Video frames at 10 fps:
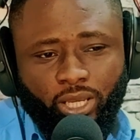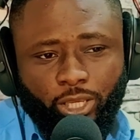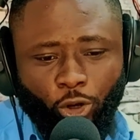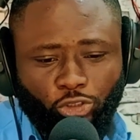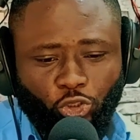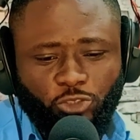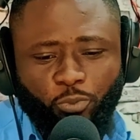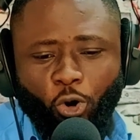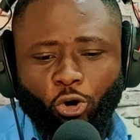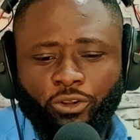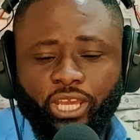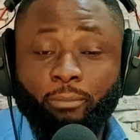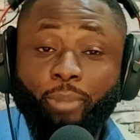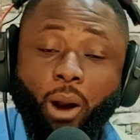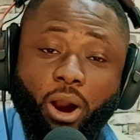He also spoke on the
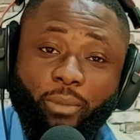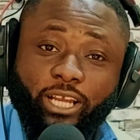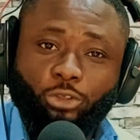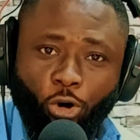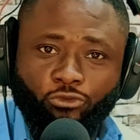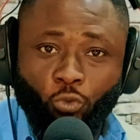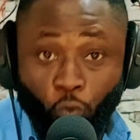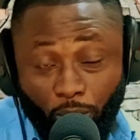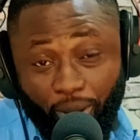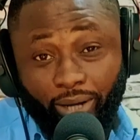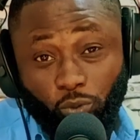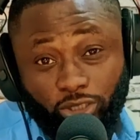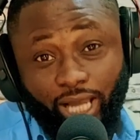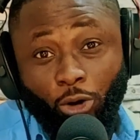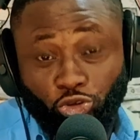empowerment of women,
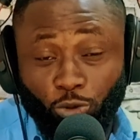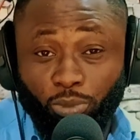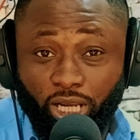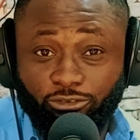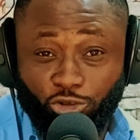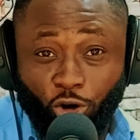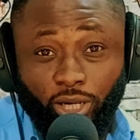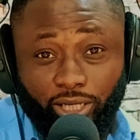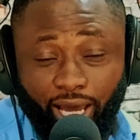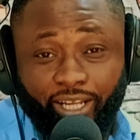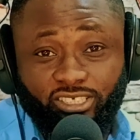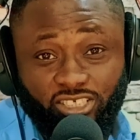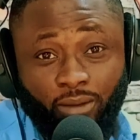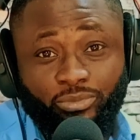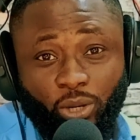which I also believe strongly that is
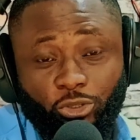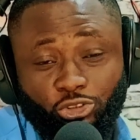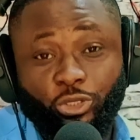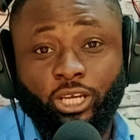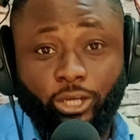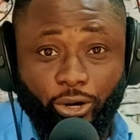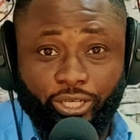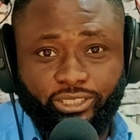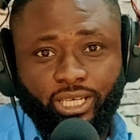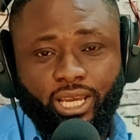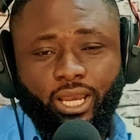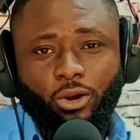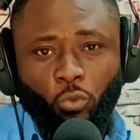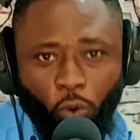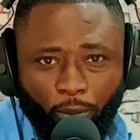something we should encourage.
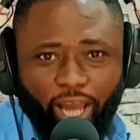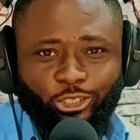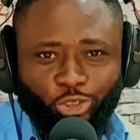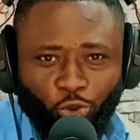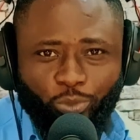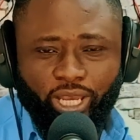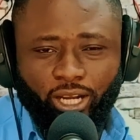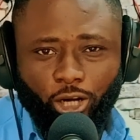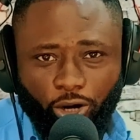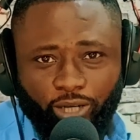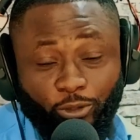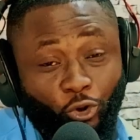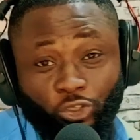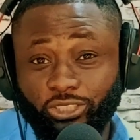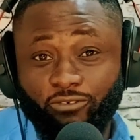Women should be encouraged
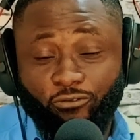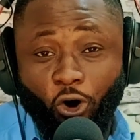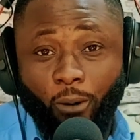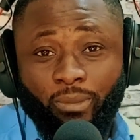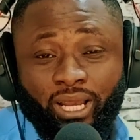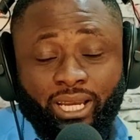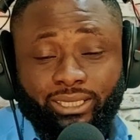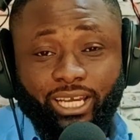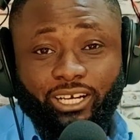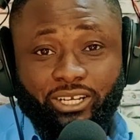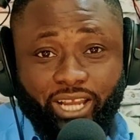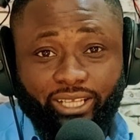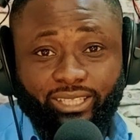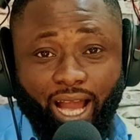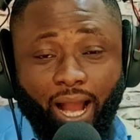because they form the
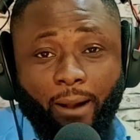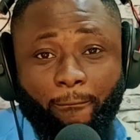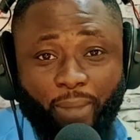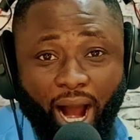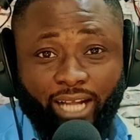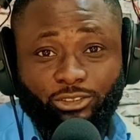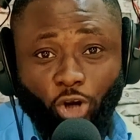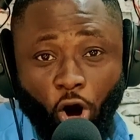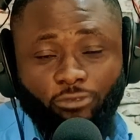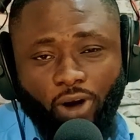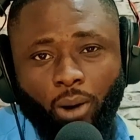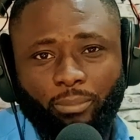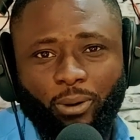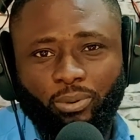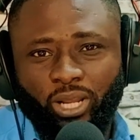greater part of our
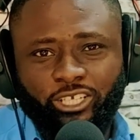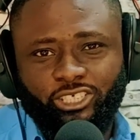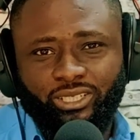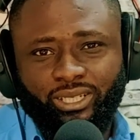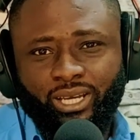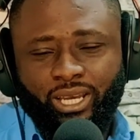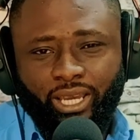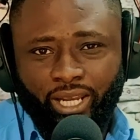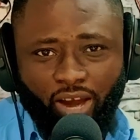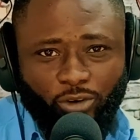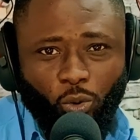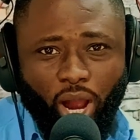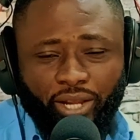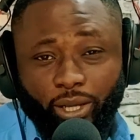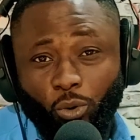population. In
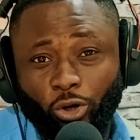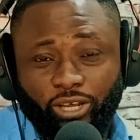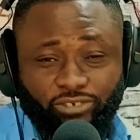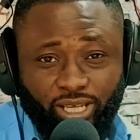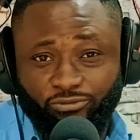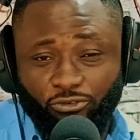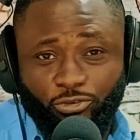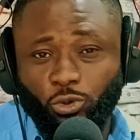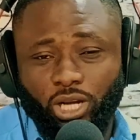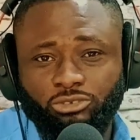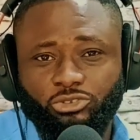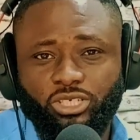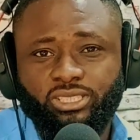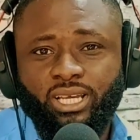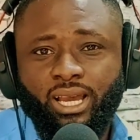everywhere in the world, except for a few
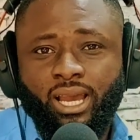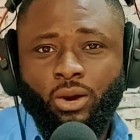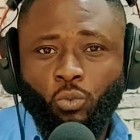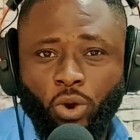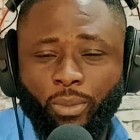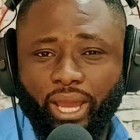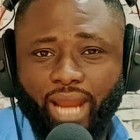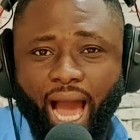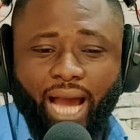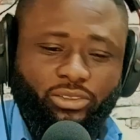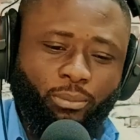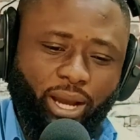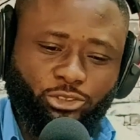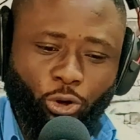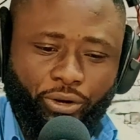countries, women are the
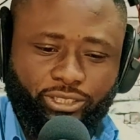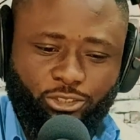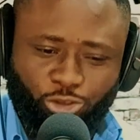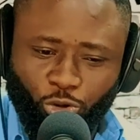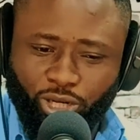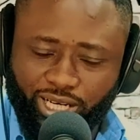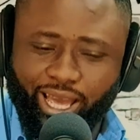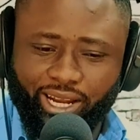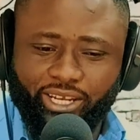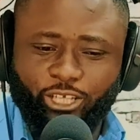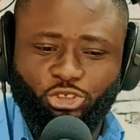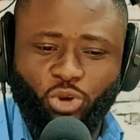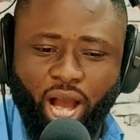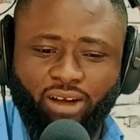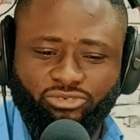majority. So clearly they
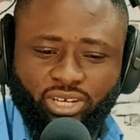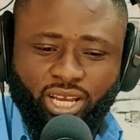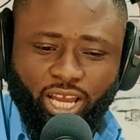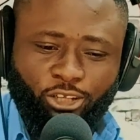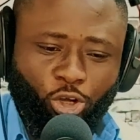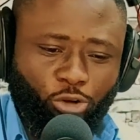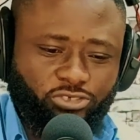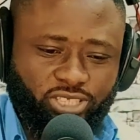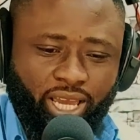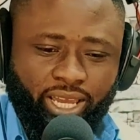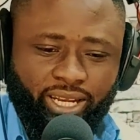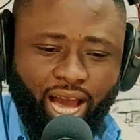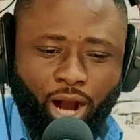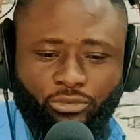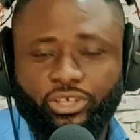should have a lot of say in
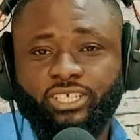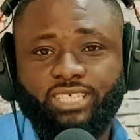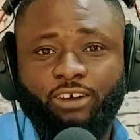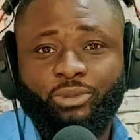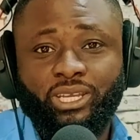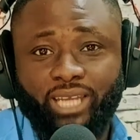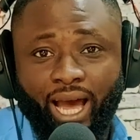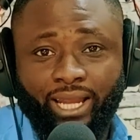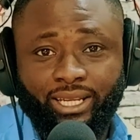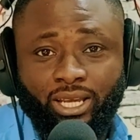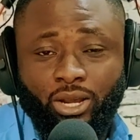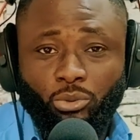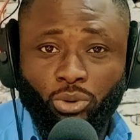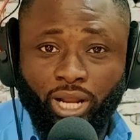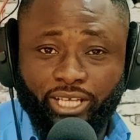how things are being done
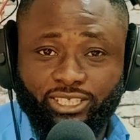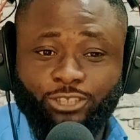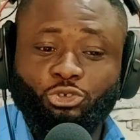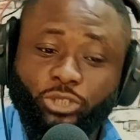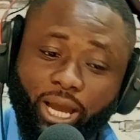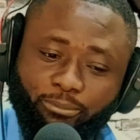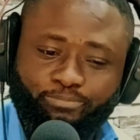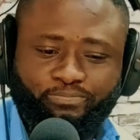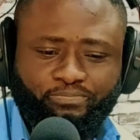relating to them.